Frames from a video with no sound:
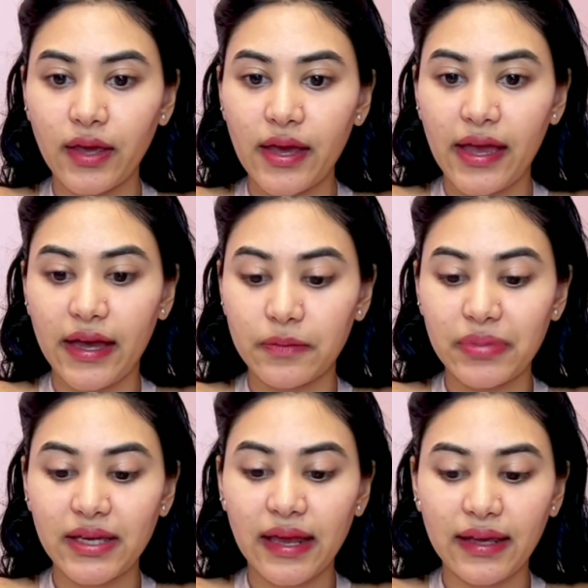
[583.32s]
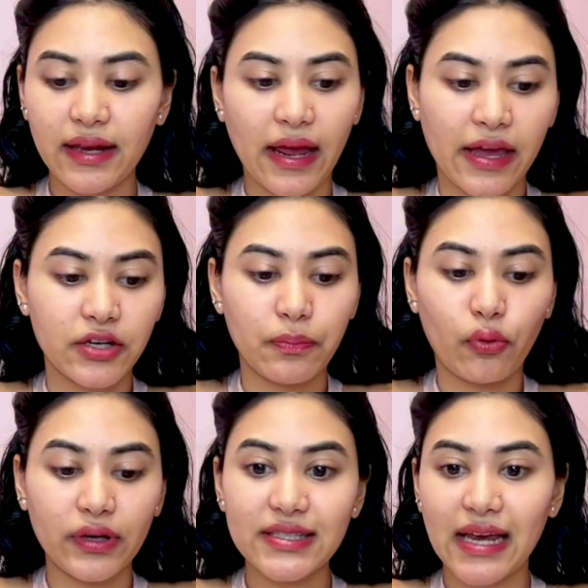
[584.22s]
And beginning and end
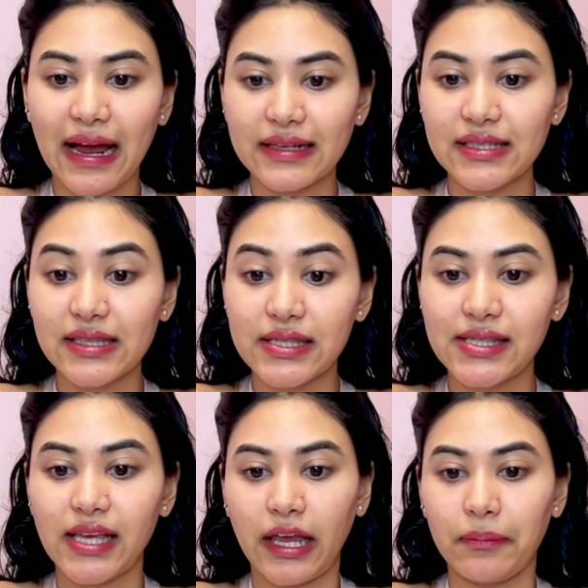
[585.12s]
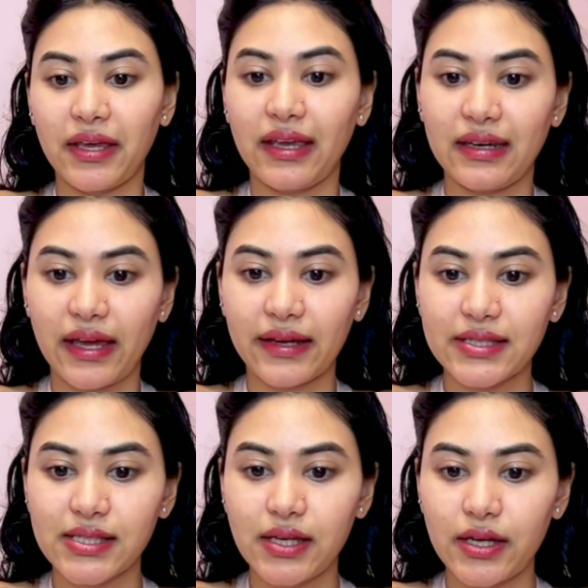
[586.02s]
point at the same
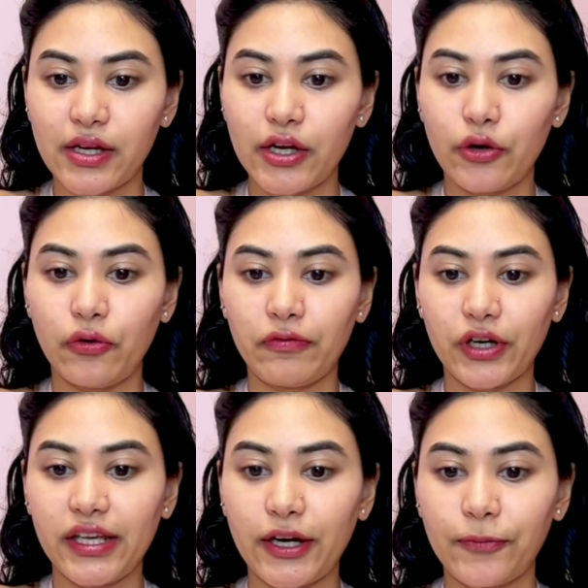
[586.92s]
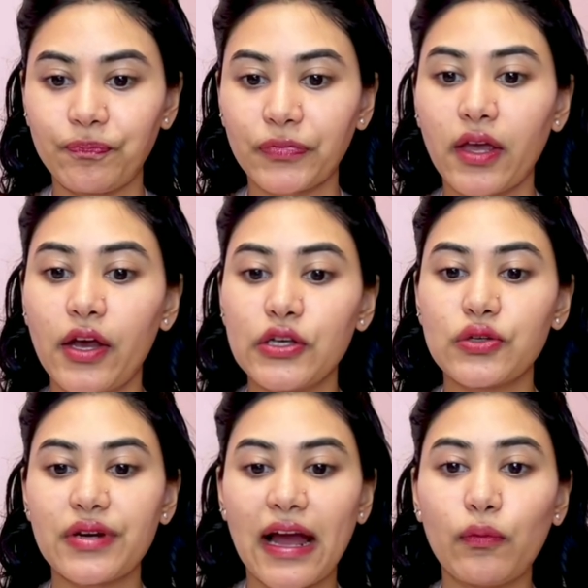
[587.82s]
index over here. So
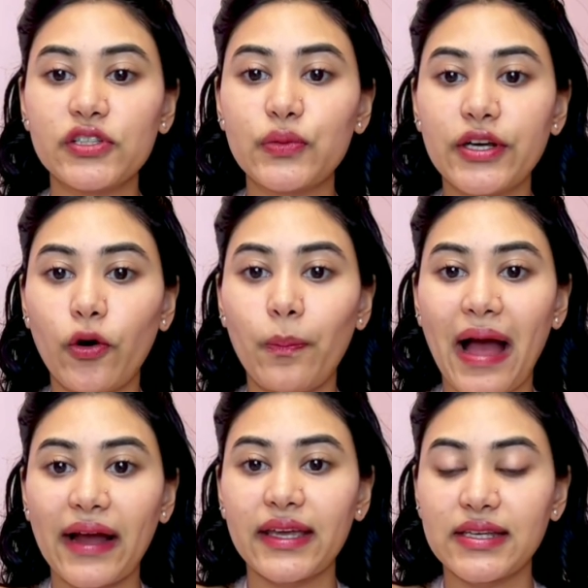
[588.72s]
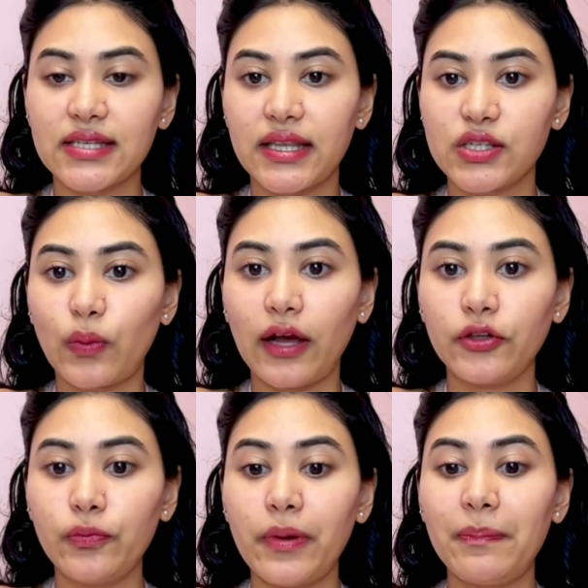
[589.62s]
now once we go back into this while
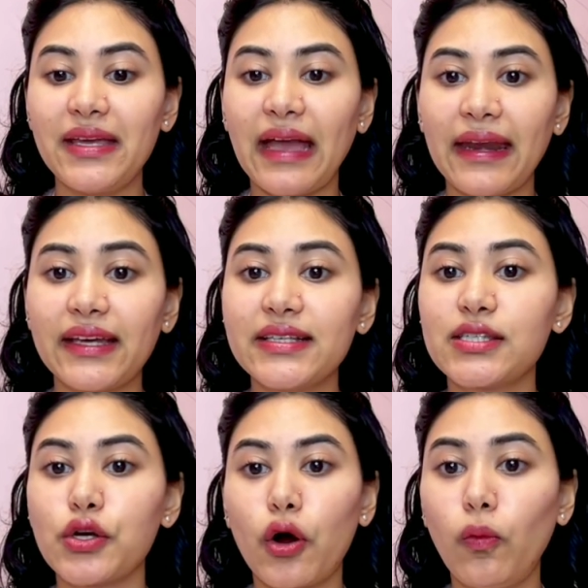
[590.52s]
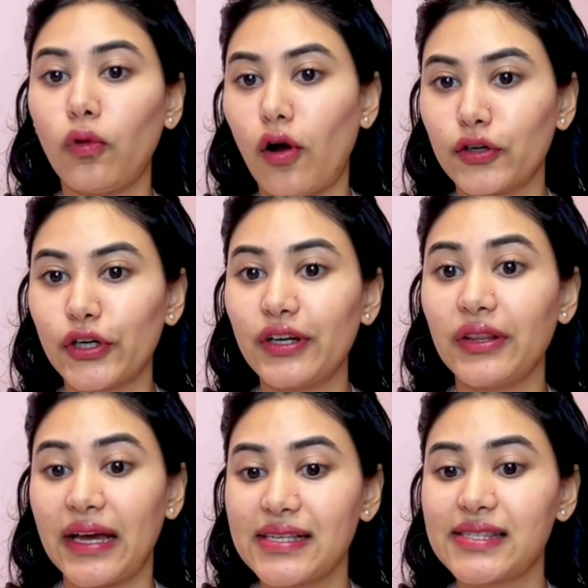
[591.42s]
loop, beginning is no longer
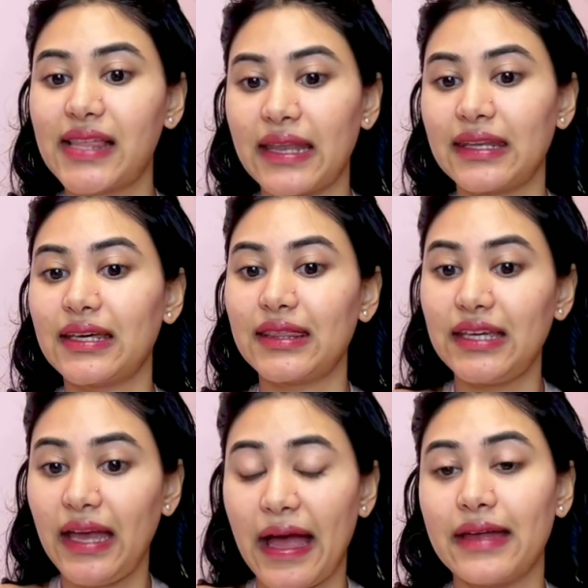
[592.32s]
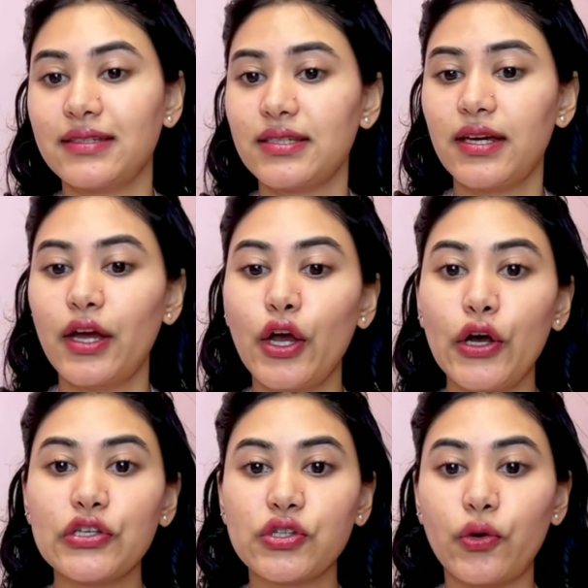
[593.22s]
less than the end.
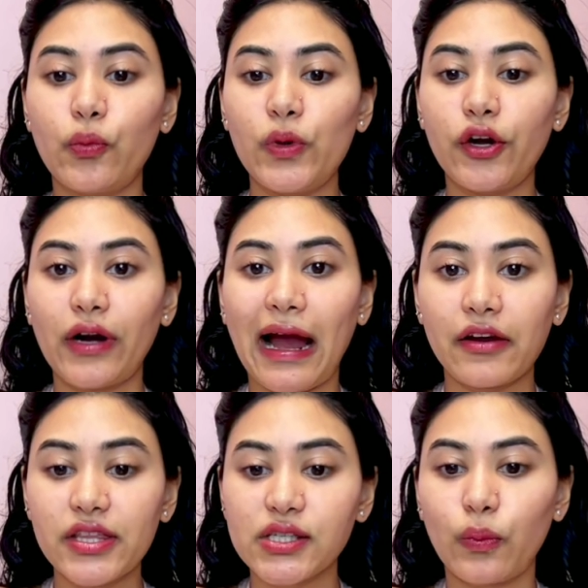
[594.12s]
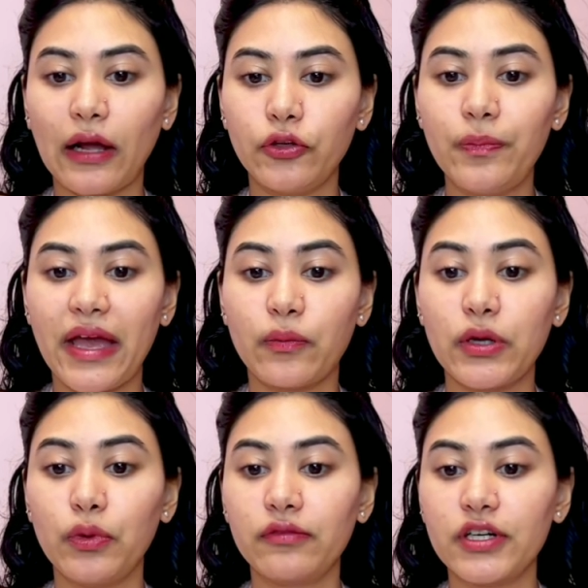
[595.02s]
So we are out of this while loop and we
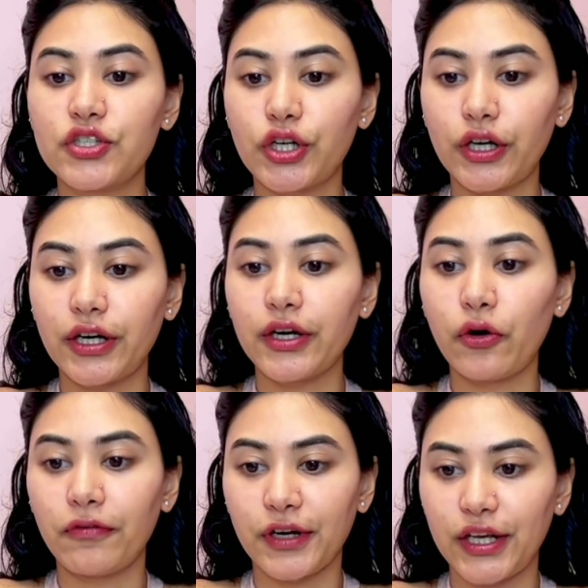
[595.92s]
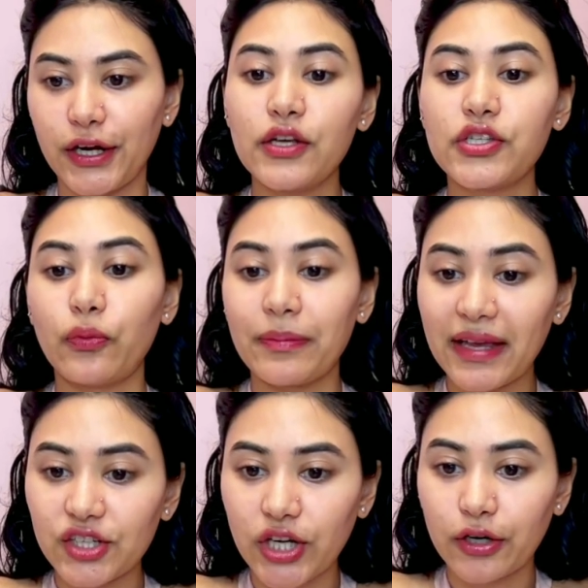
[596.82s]
would return over here. So we make
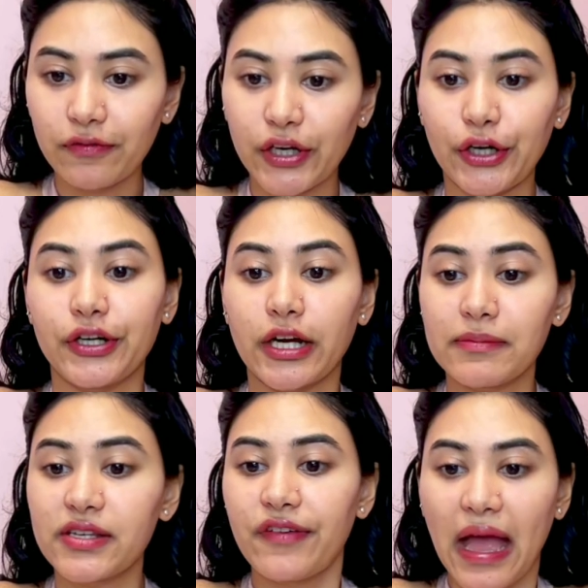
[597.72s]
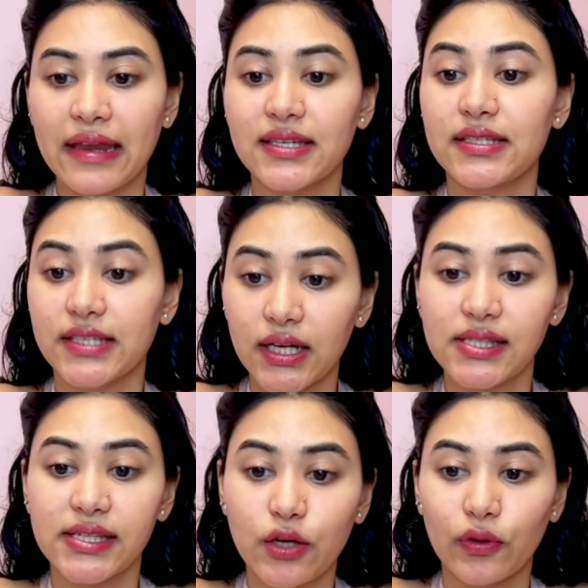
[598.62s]
a check over here, nums of end does
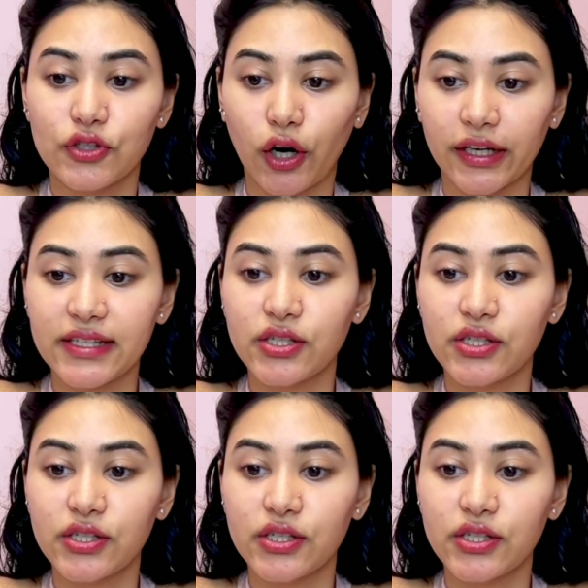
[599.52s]
equal target.